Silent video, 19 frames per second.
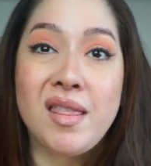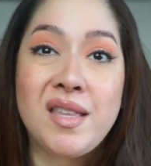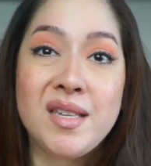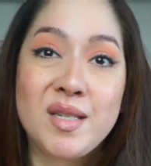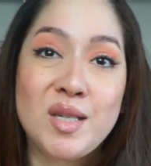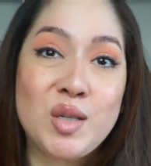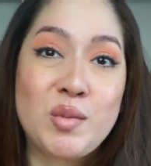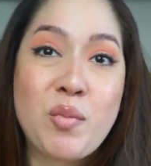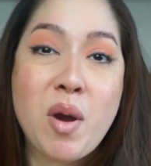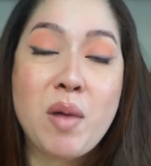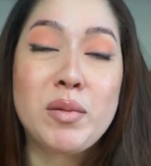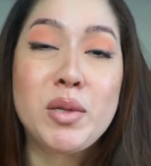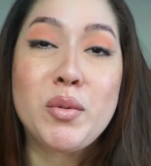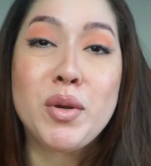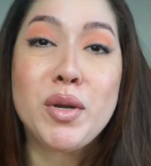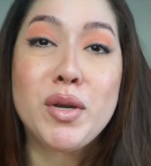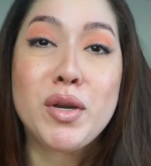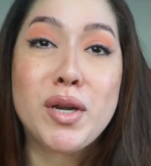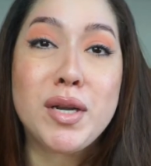this is probably
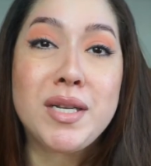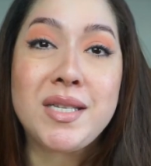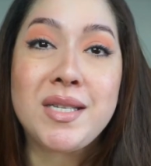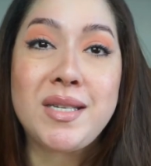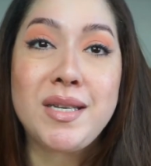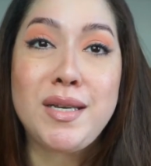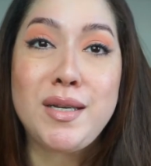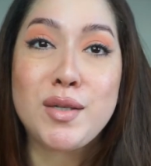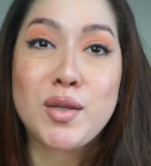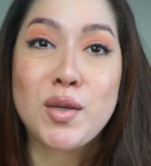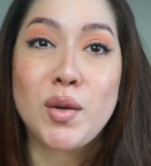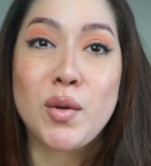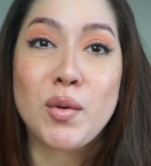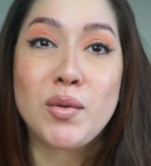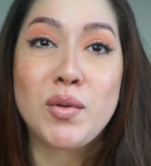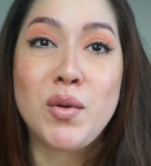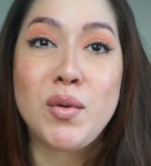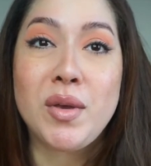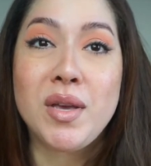what you're gonna see,
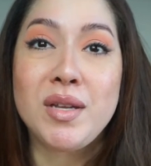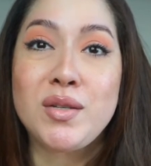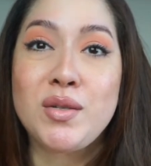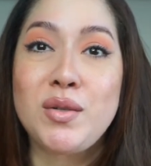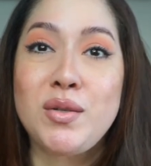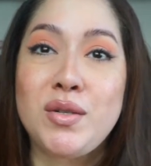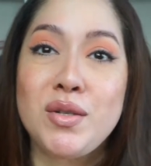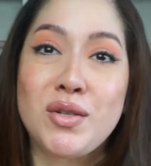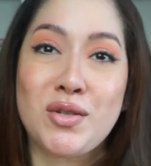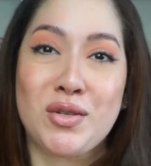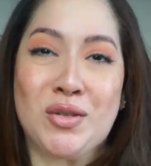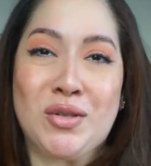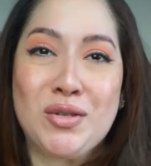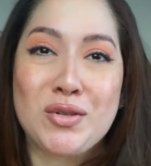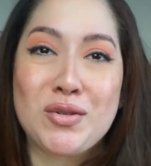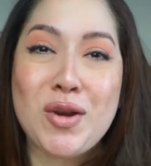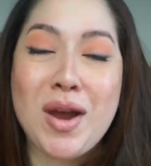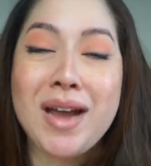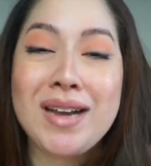so don't get too
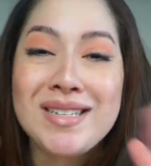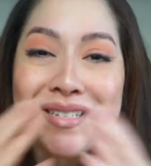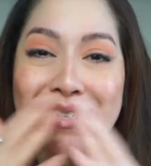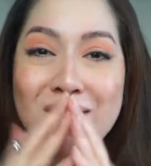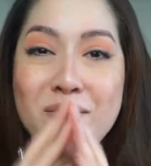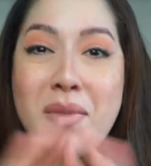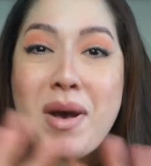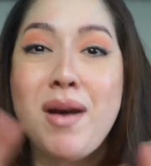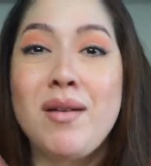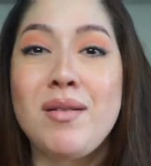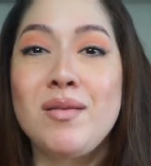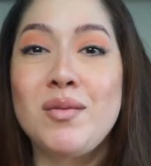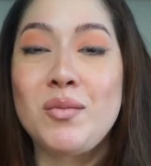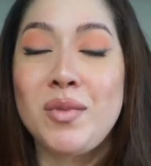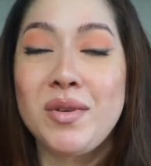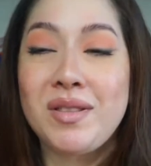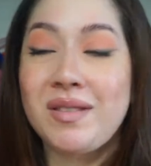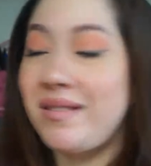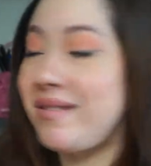distracted about
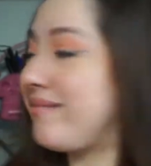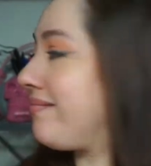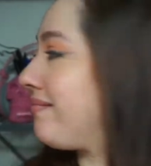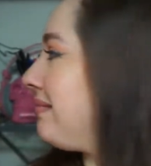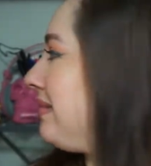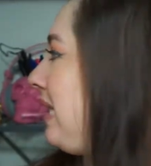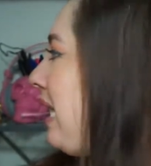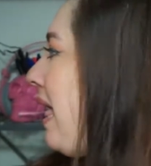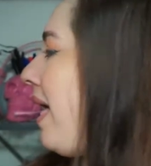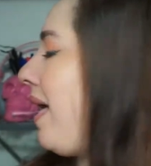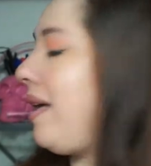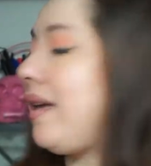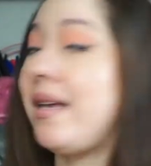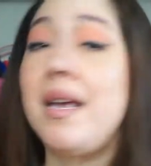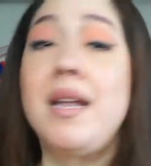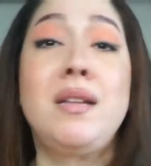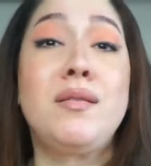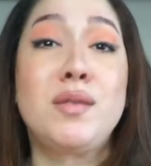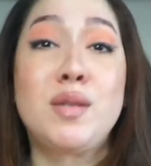
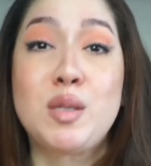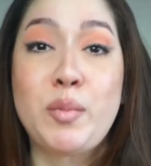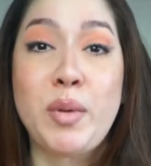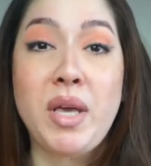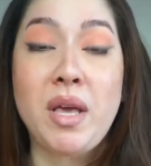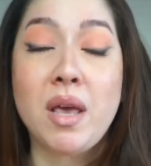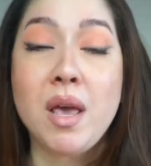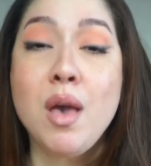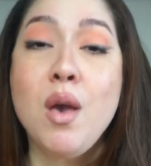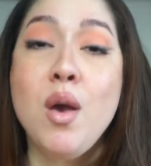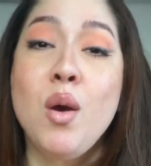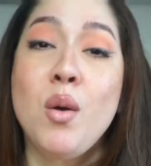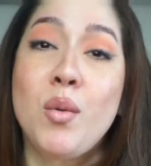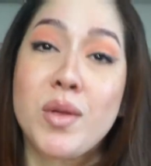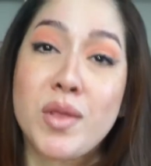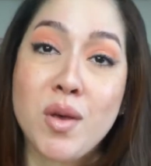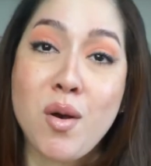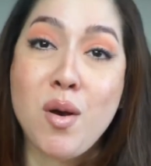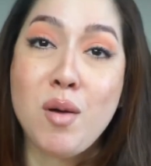can't even speak,
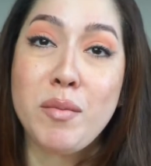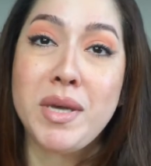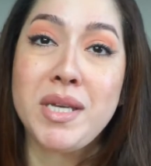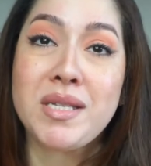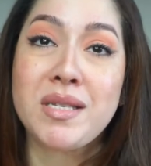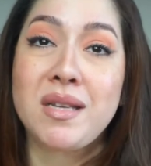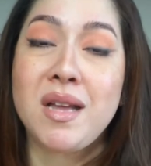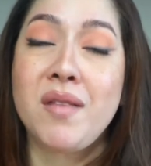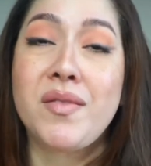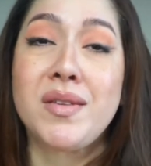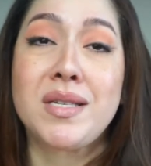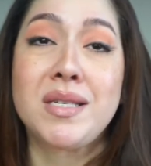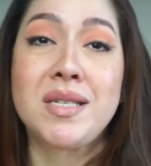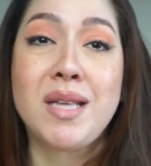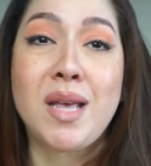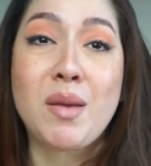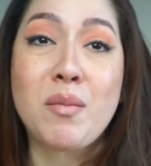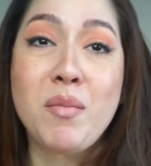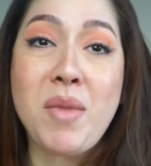with all my stuff. This
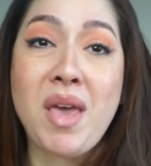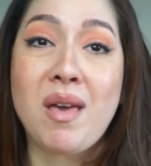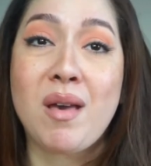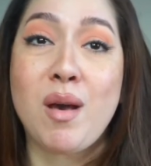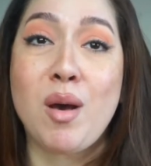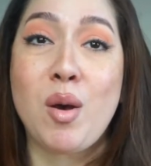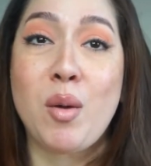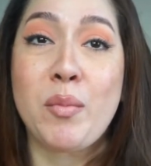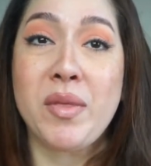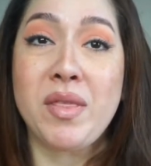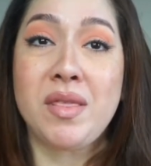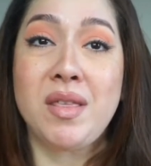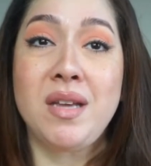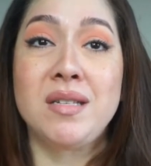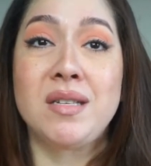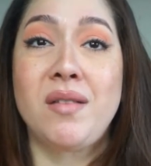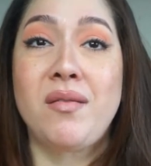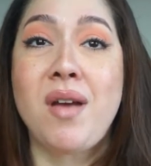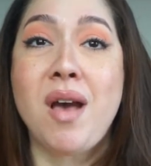is like makeup and
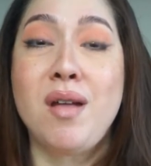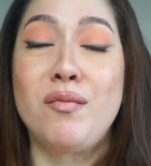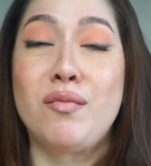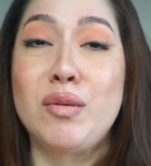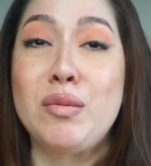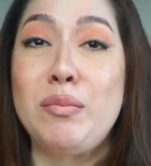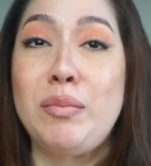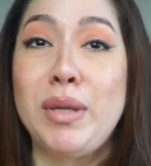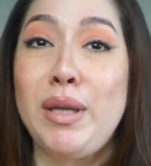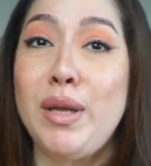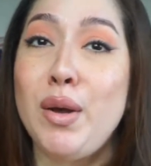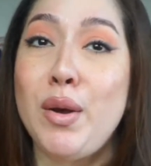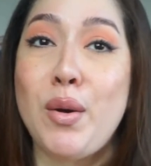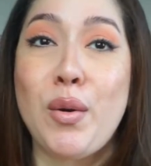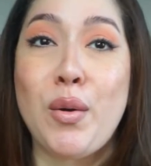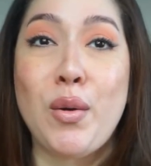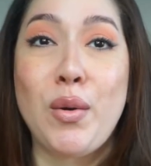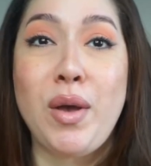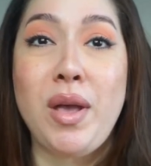things I've gotten from
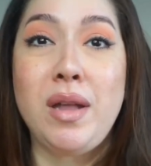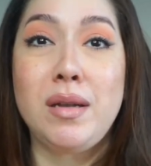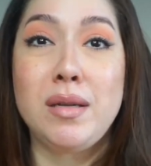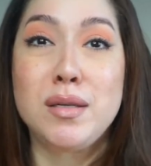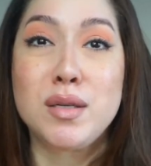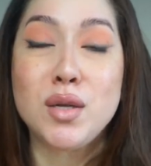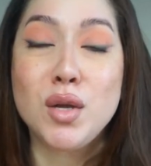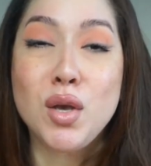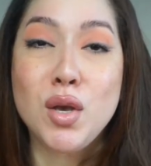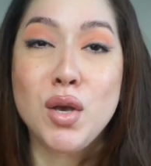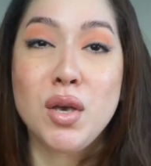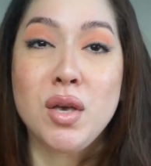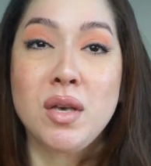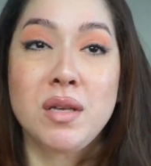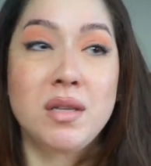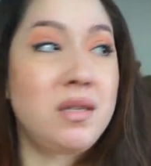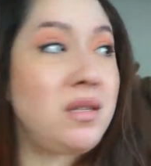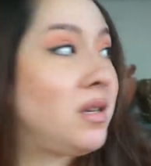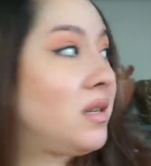Billow, and
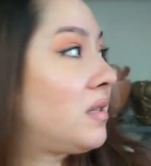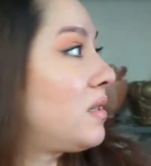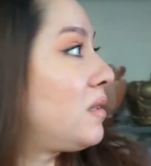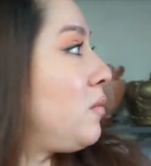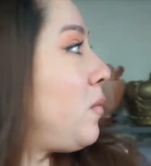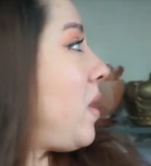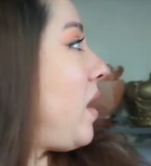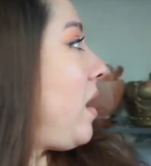just